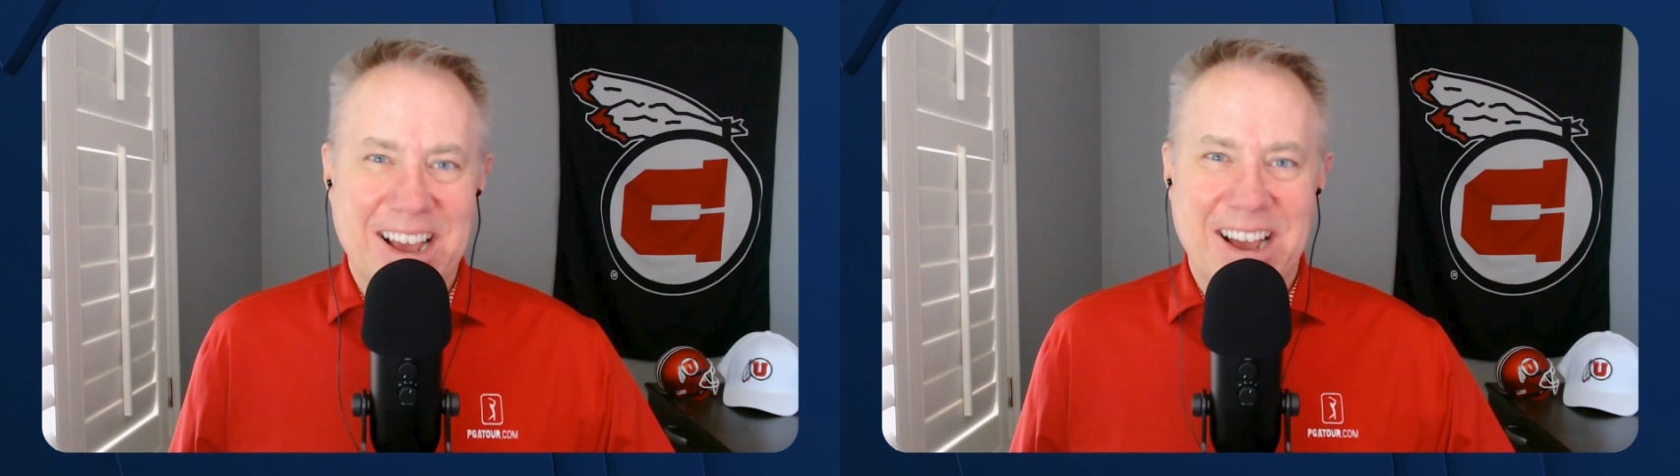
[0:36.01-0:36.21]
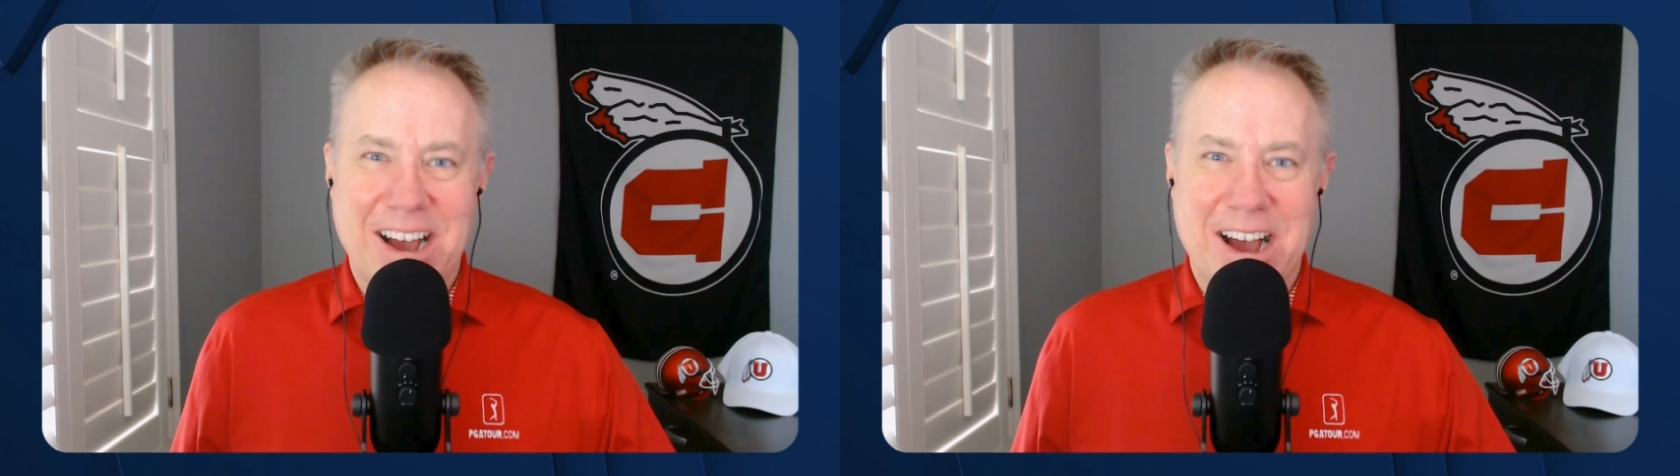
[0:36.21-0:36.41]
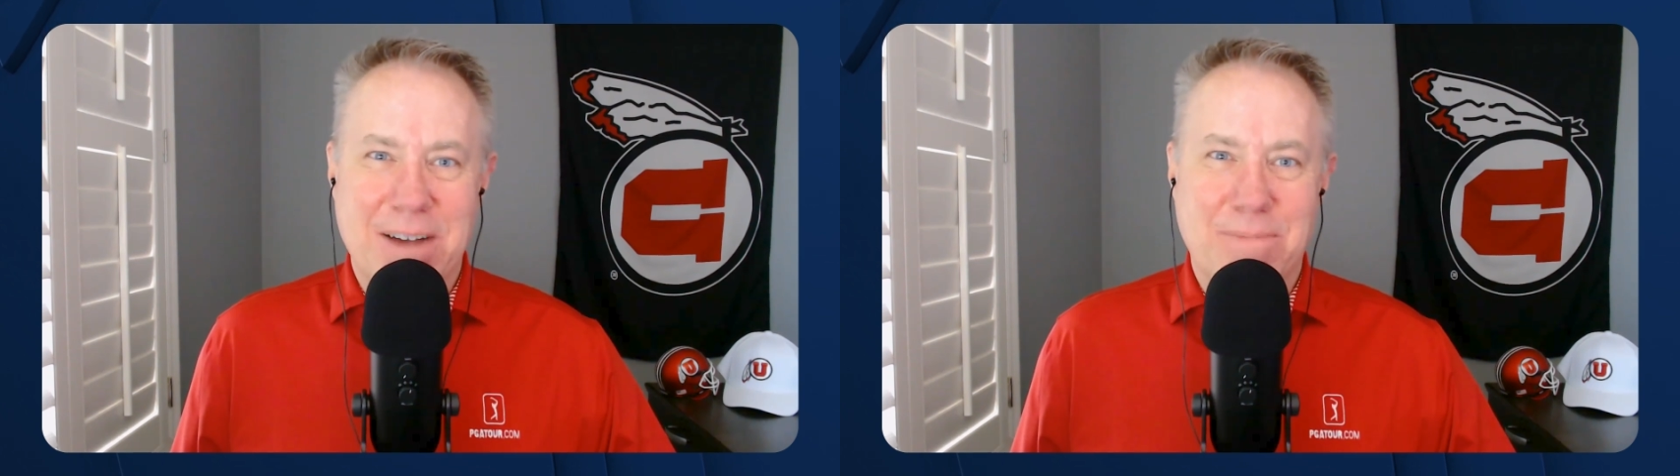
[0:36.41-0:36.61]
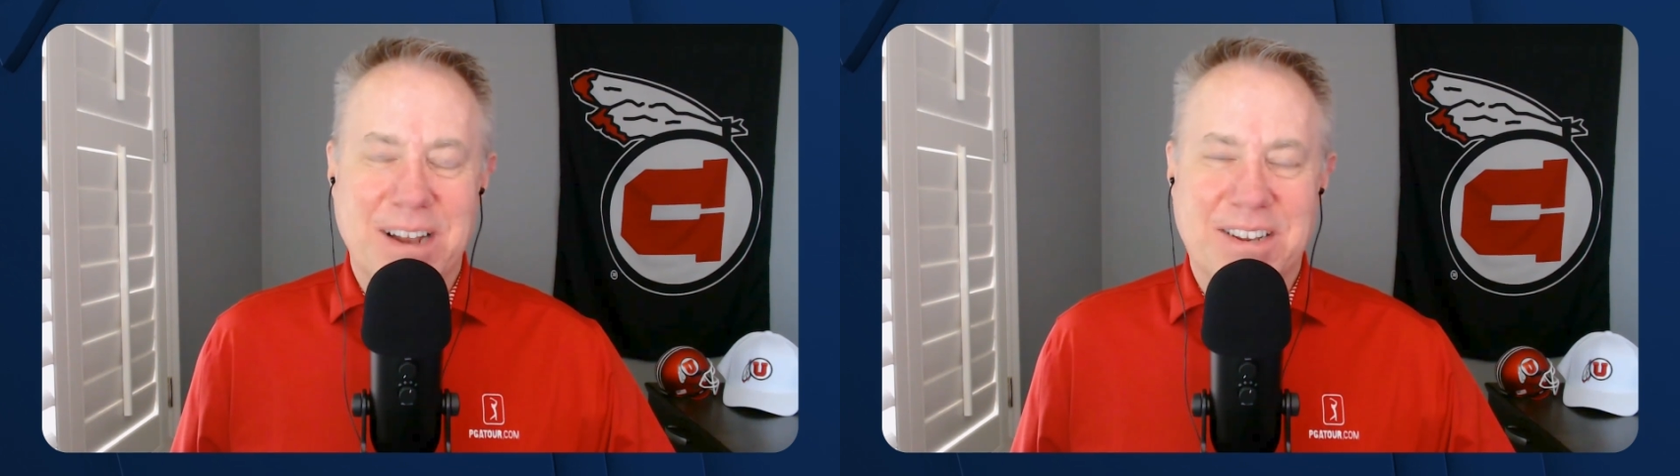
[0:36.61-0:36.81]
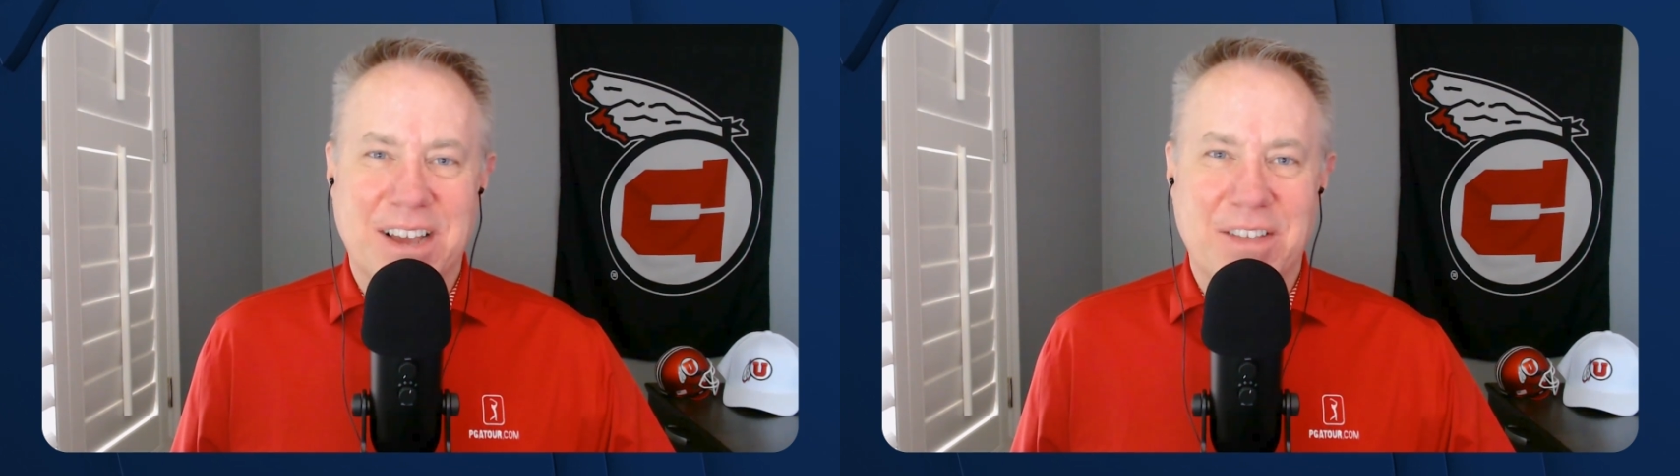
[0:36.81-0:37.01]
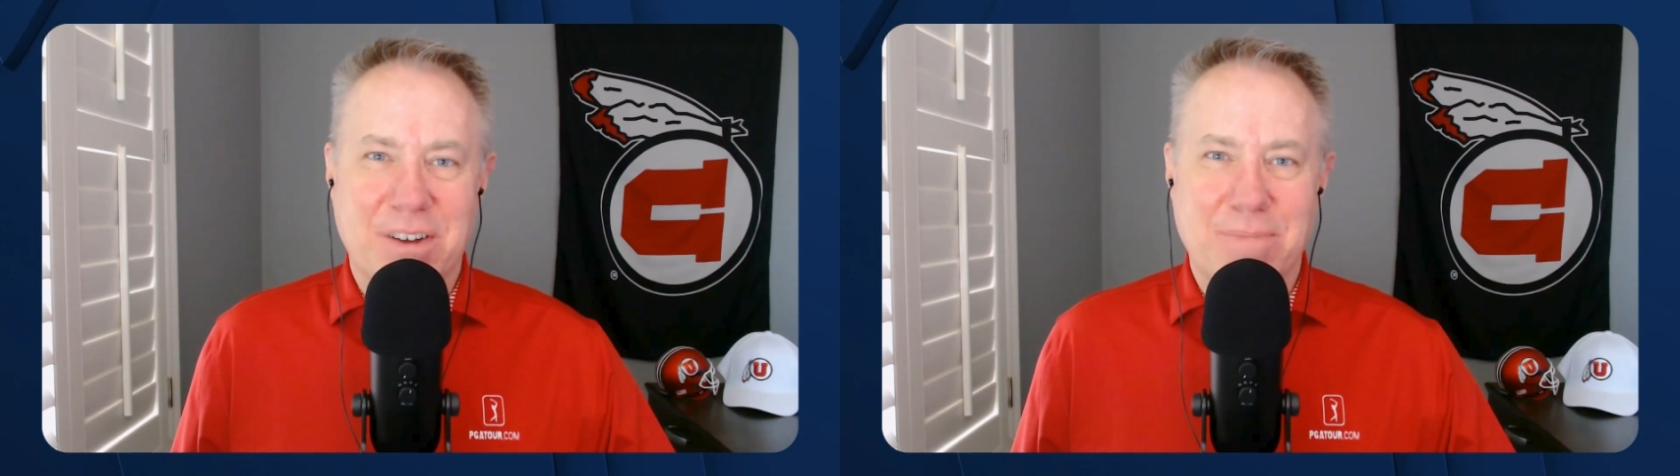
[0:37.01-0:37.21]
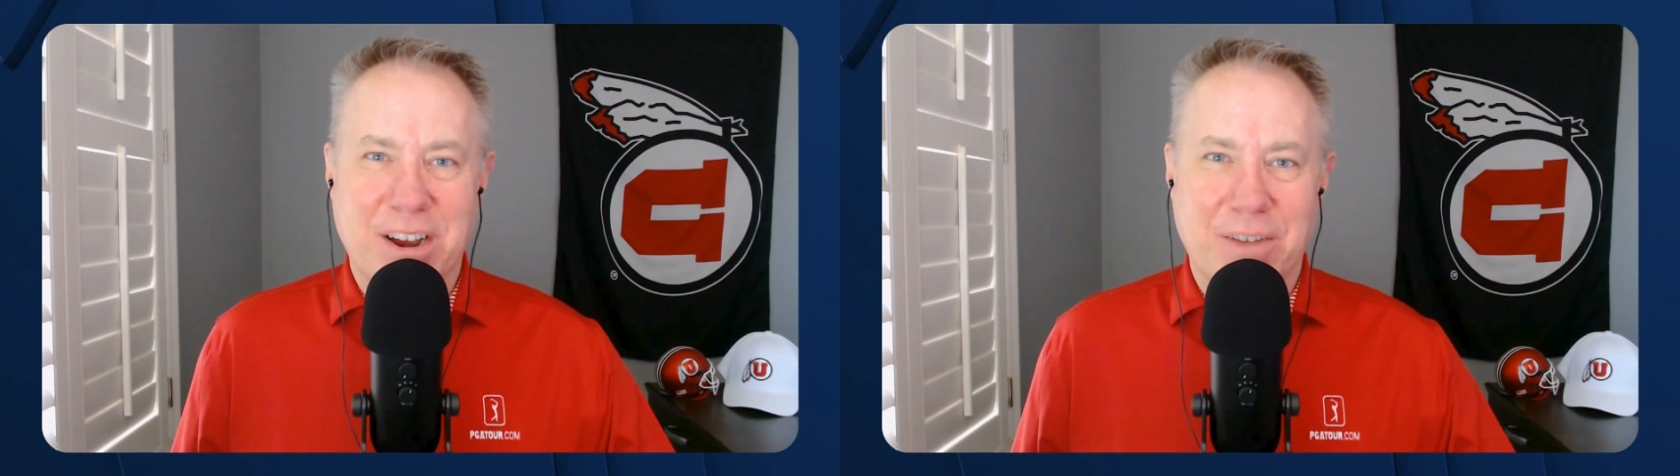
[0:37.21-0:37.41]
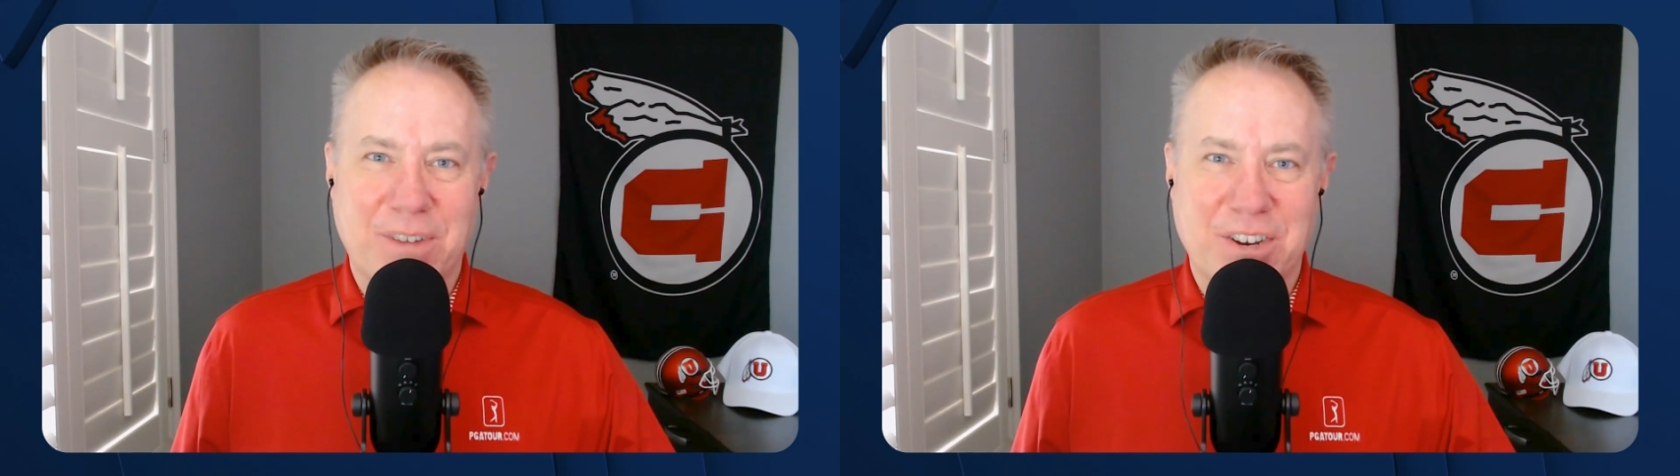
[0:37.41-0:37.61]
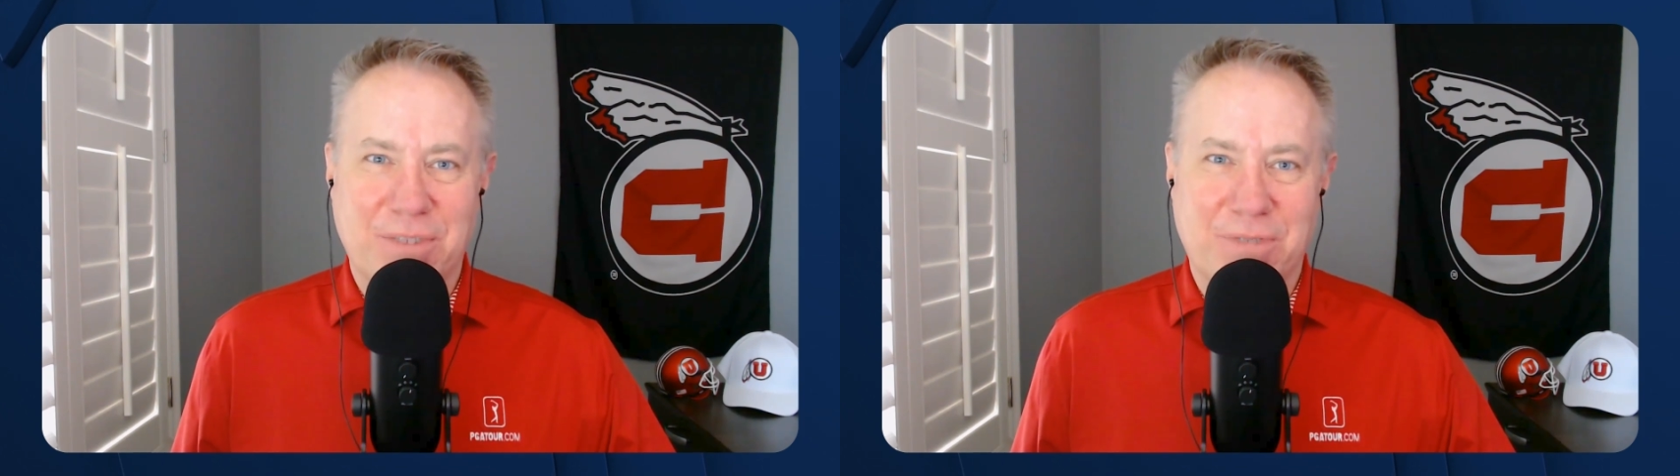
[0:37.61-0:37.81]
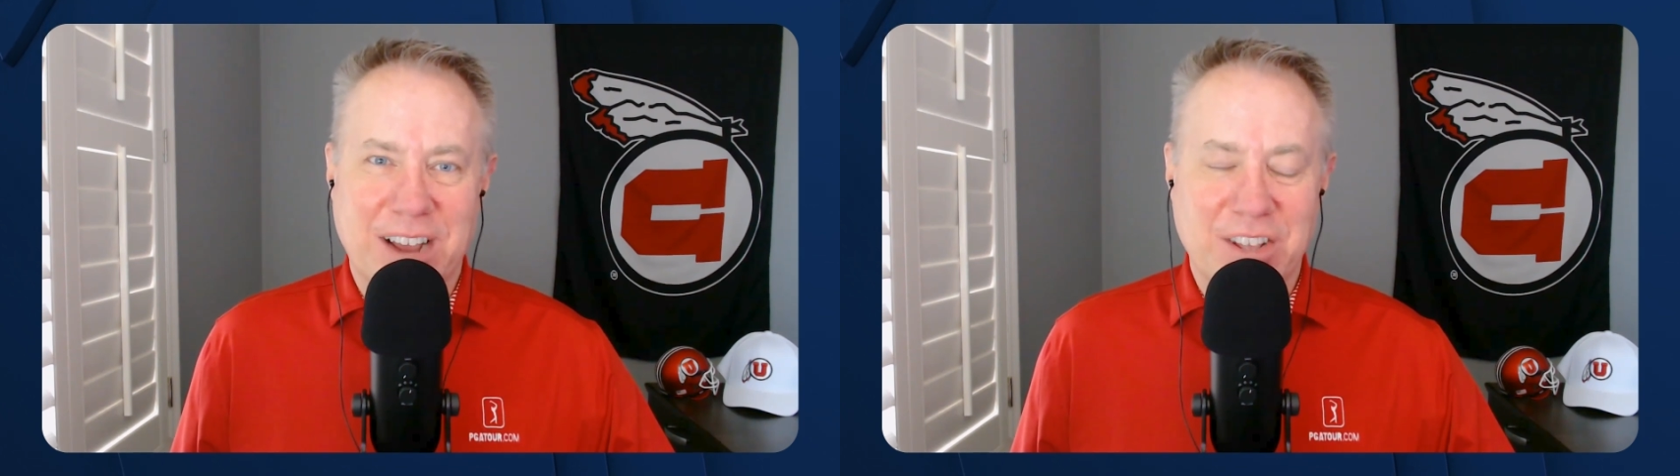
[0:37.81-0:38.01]
but there are bigger fish
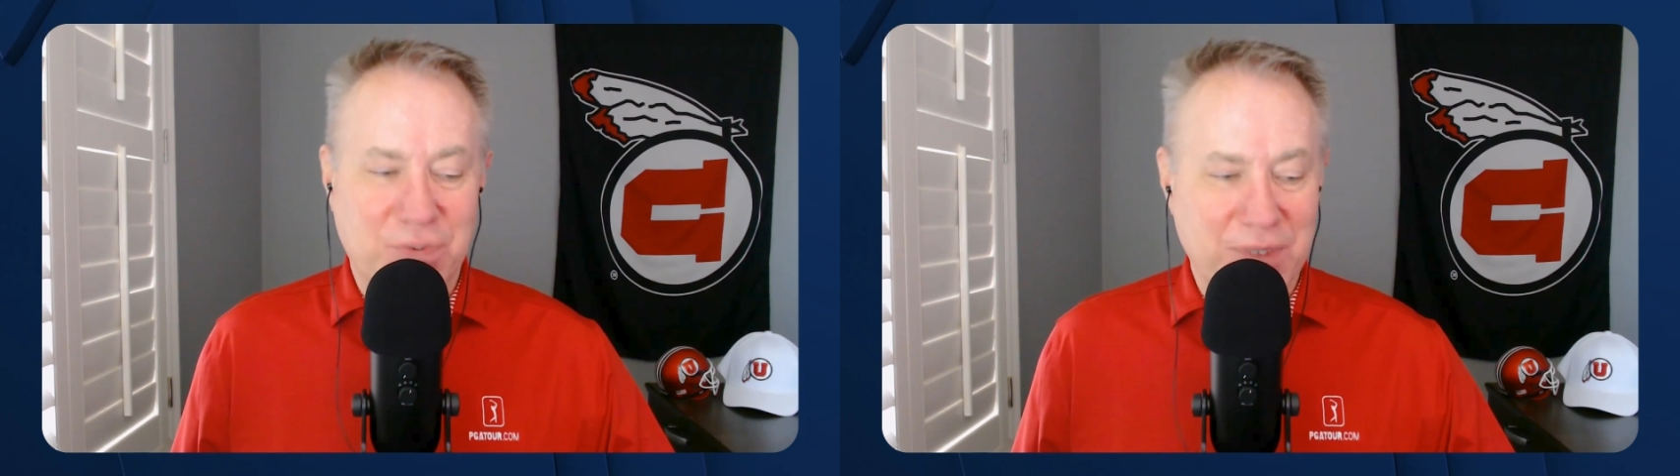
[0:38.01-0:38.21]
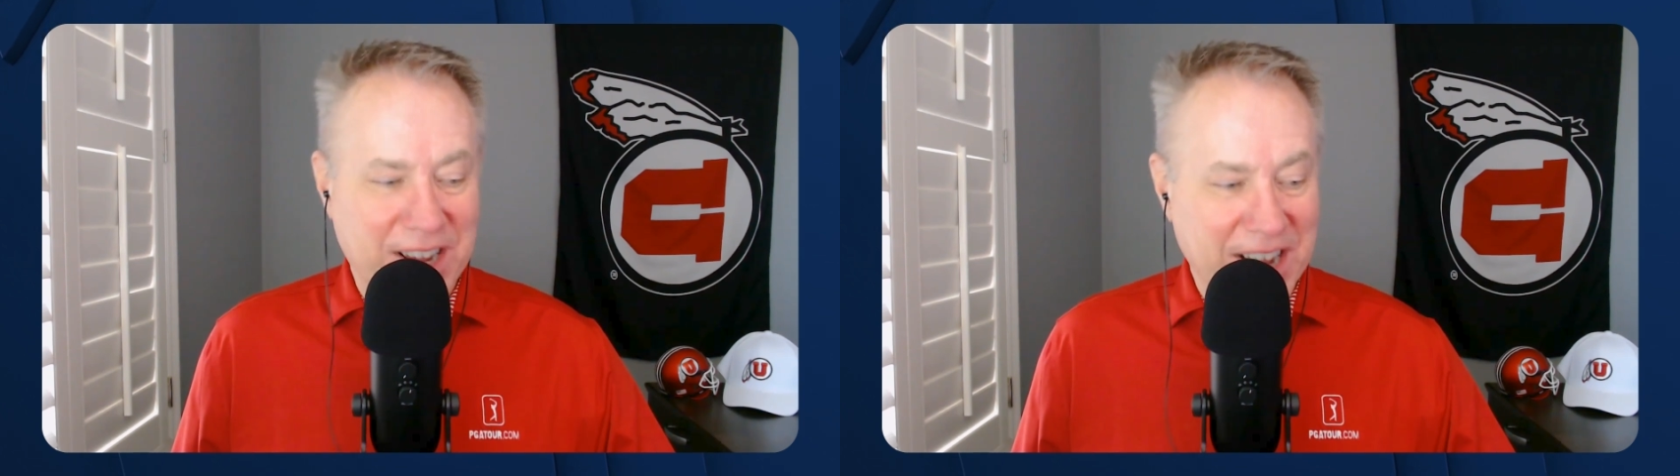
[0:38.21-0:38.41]
to fry this week.